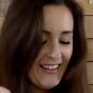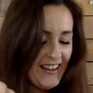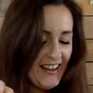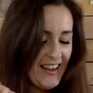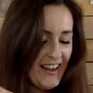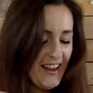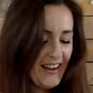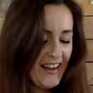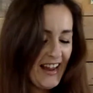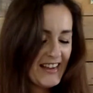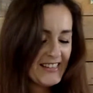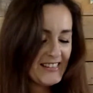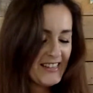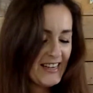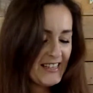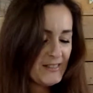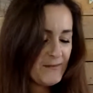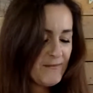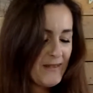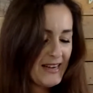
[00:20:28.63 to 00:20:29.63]
Okay, so
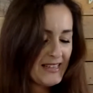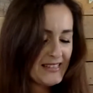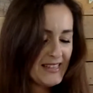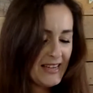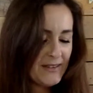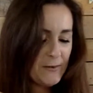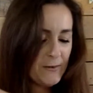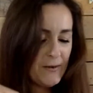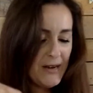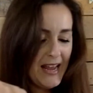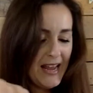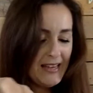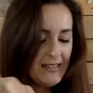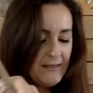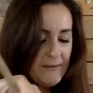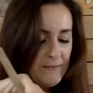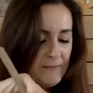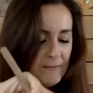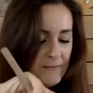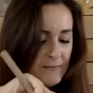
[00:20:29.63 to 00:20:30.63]
let's mix that all
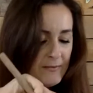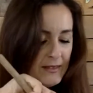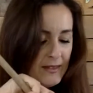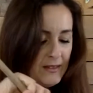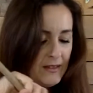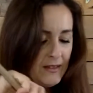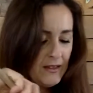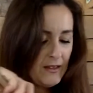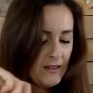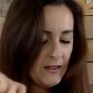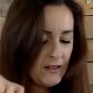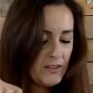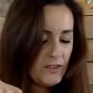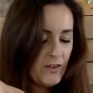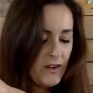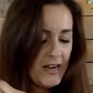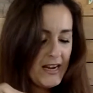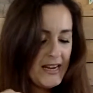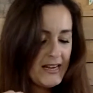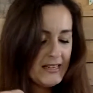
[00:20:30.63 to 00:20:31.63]
in.
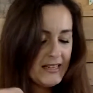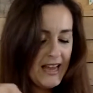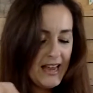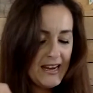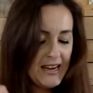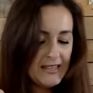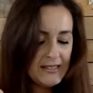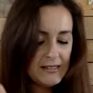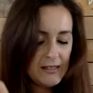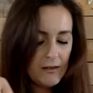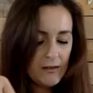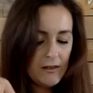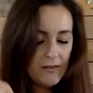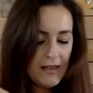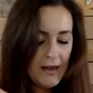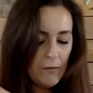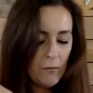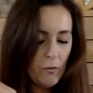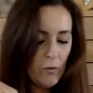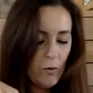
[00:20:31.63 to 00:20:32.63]
Try and get it so that
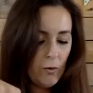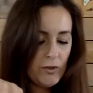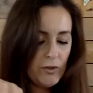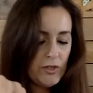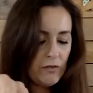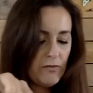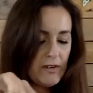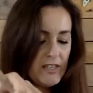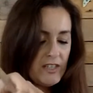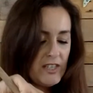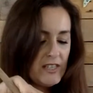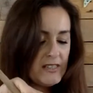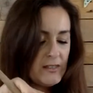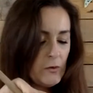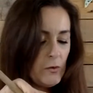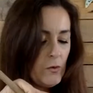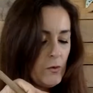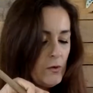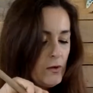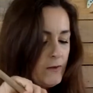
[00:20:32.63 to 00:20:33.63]
that water reaches
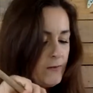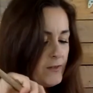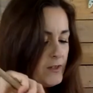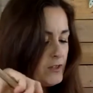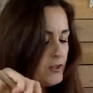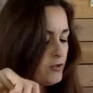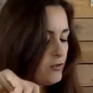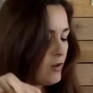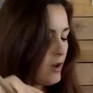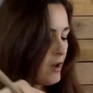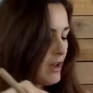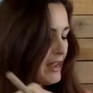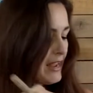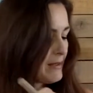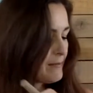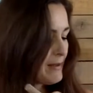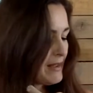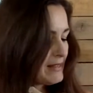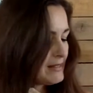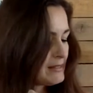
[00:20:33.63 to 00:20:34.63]
all of the
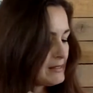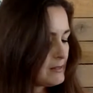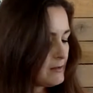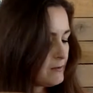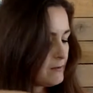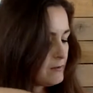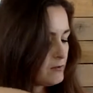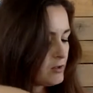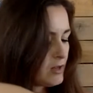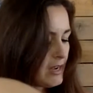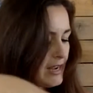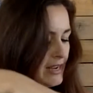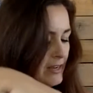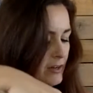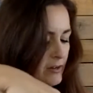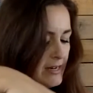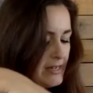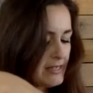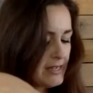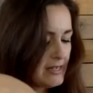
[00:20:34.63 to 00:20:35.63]
dry bits of dry
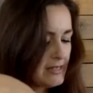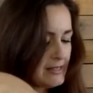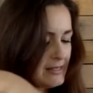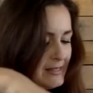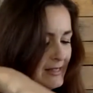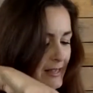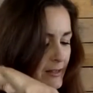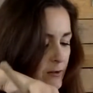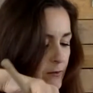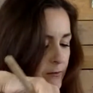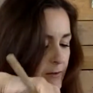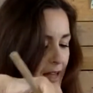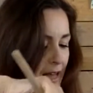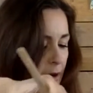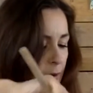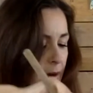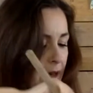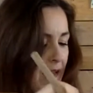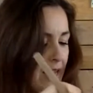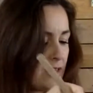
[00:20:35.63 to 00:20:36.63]
ingredients like your
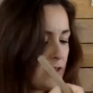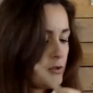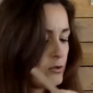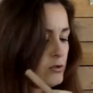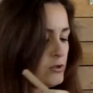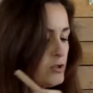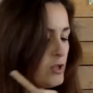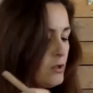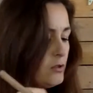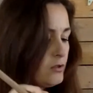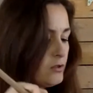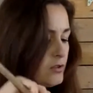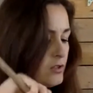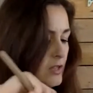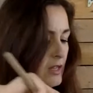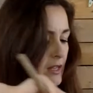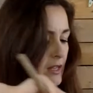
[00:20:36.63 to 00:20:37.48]
flour and your salt.